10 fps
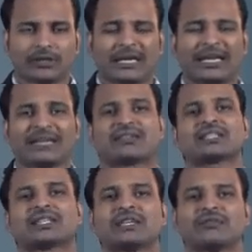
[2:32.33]

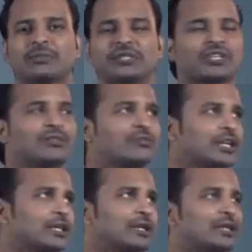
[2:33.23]
electricity will be
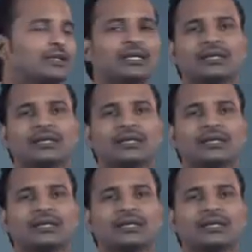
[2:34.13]
generated, and that